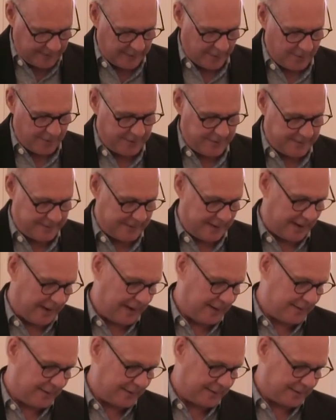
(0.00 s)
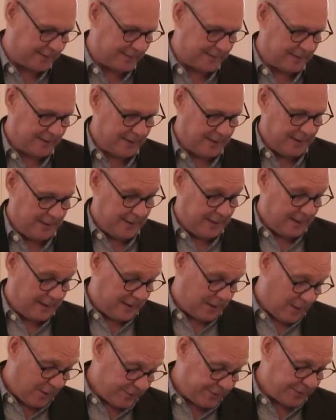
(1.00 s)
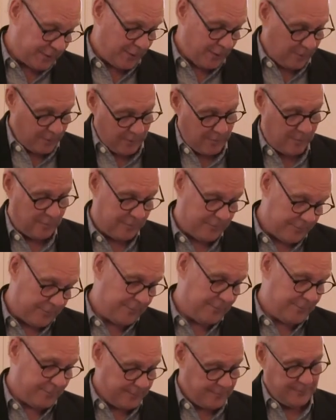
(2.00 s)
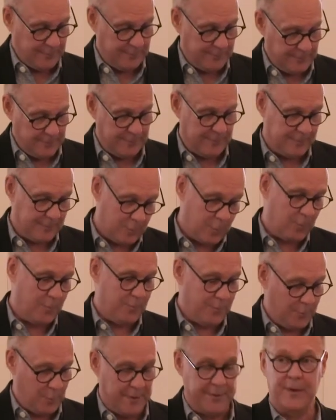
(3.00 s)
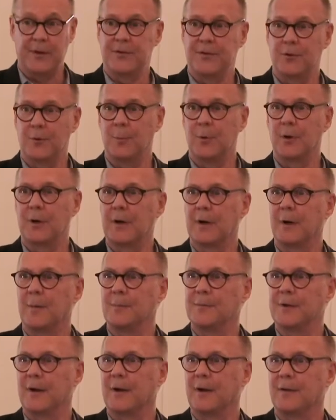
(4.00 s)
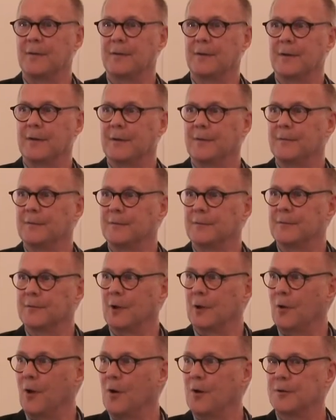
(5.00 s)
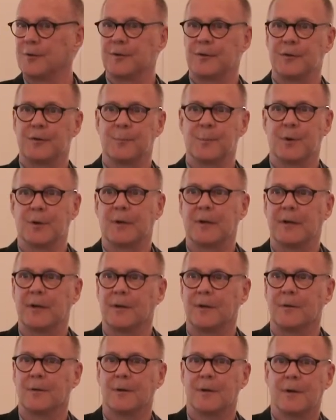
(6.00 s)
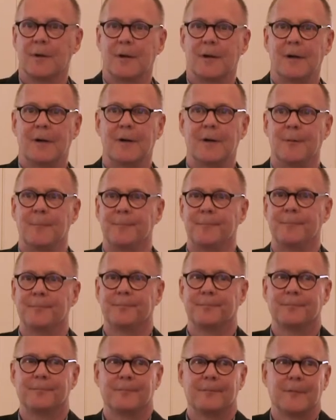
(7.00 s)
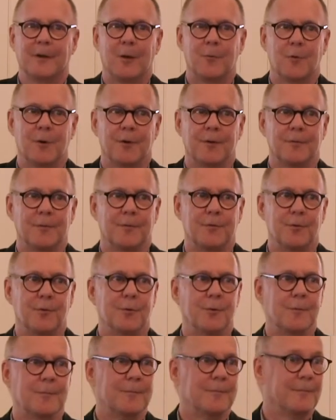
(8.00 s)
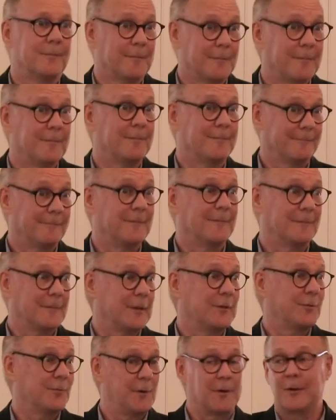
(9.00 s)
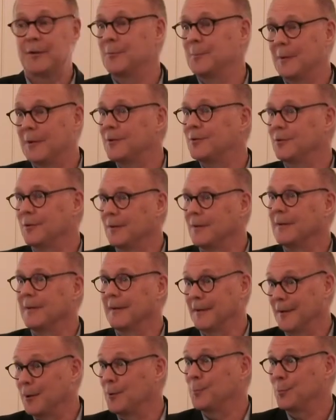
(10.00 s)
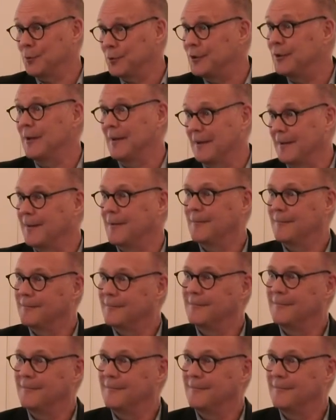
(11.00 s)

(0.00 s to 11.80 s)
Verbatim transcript: that on a day that's also when this new book comes out, to launch this book here uh, with you is very special. I appreciate it.